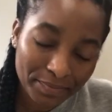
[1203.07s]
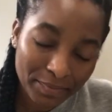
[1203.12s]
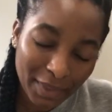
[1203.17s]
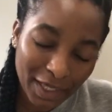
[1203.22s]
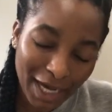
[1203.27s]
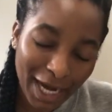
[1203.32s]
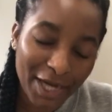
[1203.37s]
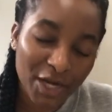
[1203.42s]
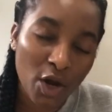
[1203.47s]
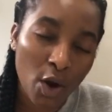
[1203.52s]

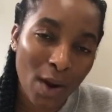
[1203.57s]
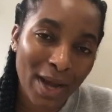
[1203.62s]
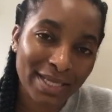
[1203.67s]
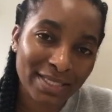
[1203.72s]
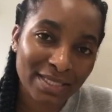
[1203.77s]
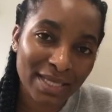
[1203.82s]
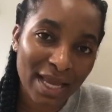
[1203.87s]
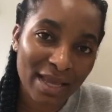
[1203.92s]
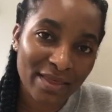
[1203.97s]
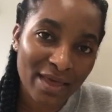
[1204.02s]
And I know I
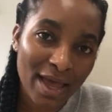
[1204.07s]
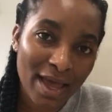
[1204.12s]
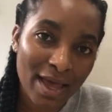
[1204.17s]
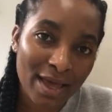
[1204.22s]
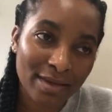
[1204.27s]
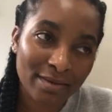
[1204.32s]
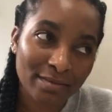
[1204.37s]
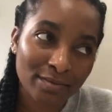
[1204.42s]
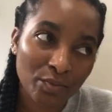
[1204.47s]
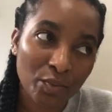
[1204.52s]
say
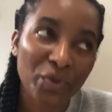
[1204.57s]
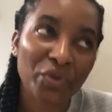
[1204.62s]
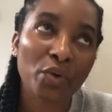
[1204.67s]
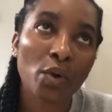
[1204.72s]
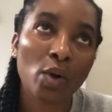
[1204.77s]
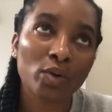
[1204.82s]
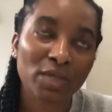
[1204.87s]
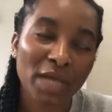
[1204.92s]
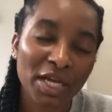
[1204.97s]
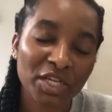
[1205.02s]
that with
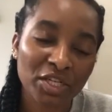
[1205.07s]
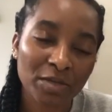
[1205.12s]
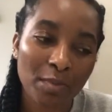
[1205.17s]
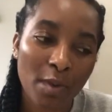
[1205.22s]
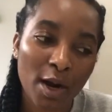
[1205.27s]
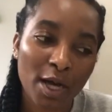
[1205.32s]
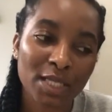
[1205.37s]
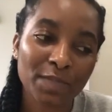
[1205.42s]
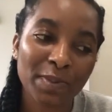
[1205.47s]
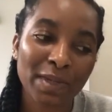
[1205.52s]
quotation
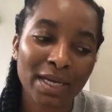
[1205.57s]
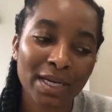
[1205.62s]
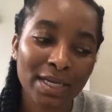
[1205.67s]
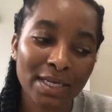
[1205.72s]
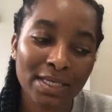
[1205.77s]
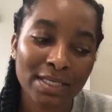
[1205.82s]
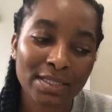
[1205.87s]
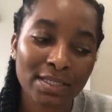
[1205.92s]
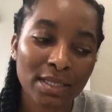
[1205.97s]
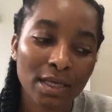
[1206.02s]
marks
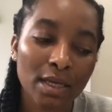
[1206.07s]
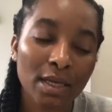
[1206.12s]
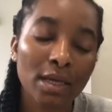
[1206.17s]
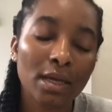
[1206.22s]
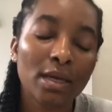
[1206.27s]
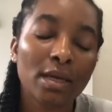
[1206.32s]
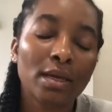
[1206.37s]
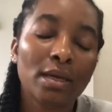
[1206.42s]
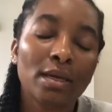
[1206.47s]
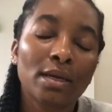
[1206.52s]
because
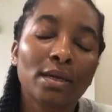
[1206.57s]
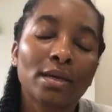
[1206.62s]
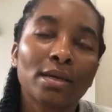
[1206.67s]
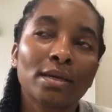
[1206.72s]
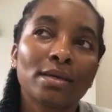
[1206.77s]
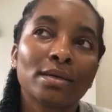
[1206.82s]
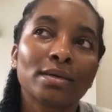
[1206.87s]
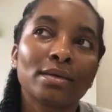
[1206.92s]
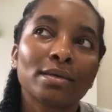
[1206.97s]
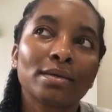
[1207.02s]

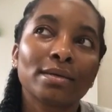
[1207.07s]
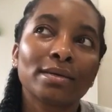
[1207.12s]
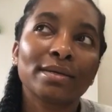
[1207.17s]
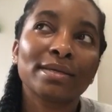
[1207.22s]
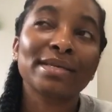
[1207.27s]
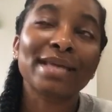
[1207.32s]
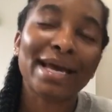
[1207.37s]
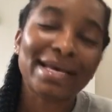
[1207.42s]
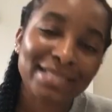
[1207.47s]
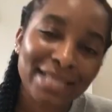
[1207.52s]

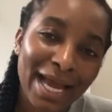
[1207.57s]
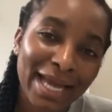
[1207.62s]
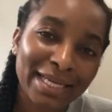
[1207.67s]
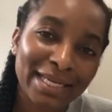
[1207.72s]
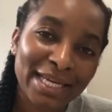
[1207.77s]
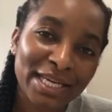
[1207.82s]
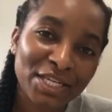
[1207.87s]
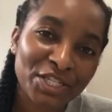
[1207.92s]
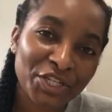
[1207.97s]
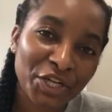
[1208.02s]
yes, I
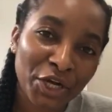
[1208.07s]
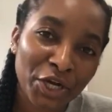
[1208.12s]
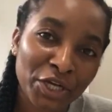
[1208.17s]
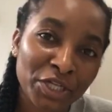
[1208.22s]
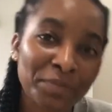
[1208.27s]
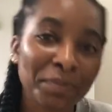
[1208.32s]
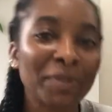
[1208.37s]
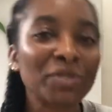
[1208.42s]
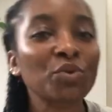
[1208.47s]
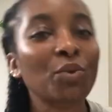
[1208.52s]
need
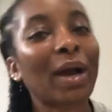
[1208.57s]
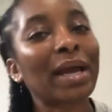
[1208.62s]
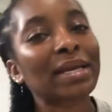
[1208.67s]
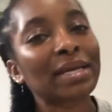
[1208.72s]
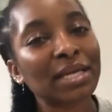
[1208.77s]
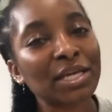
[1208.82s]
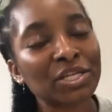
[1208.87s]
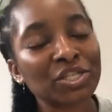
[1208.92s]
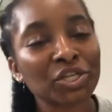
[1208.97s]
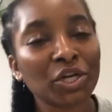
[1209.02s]
shirts, but do I
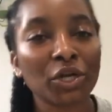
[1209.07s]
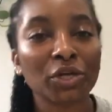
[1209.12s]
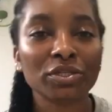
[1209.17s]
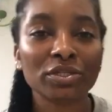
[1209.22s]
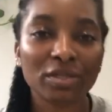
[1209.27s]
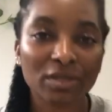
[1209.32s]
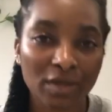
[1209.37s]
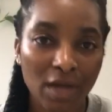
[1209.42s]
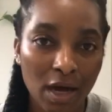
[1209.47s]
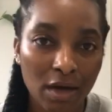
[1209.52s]
need
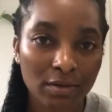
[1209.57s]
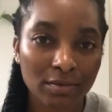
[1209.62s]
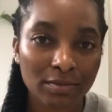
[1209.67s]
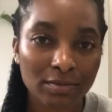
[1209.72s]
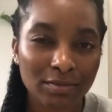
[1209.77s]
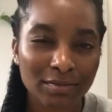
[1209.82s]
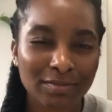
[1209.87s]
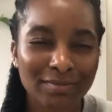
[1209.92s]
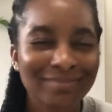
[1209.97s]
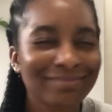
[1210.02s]
shirts? No.
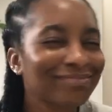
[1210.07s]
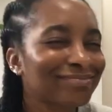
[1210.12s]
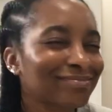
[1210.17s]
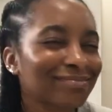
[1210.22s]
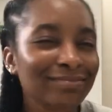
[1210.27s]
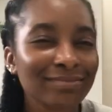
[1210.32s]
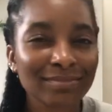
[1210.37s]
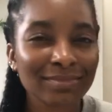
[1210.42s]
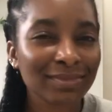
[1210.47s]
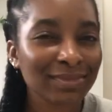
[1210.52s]

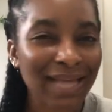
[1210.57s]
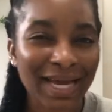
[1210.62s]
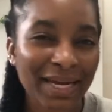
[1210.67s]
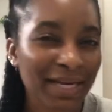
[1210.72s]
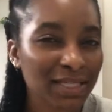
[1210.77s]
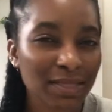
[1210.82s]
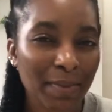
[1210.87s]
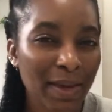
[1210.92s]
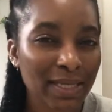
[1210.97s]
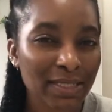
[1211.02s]
That
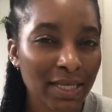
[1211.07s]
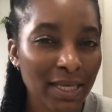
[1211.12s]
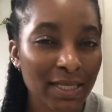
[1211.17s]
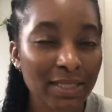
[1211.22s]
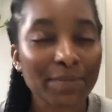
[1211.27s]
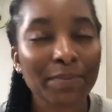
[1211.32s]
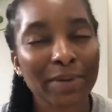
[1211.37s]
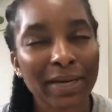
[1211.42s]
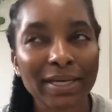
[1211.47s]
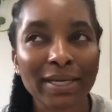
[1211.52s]
doesn't make
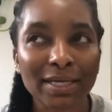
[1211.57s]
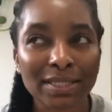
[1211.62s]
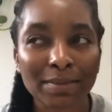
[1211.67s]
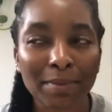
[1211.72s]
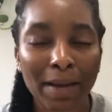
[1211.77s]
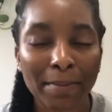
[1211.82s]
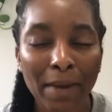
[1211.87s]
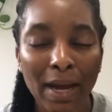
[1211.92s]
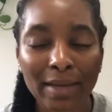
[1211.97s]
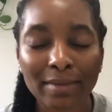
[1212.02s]
sense, but it does in
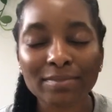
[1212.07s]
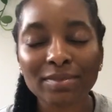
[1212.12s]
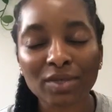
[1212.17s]
my mind.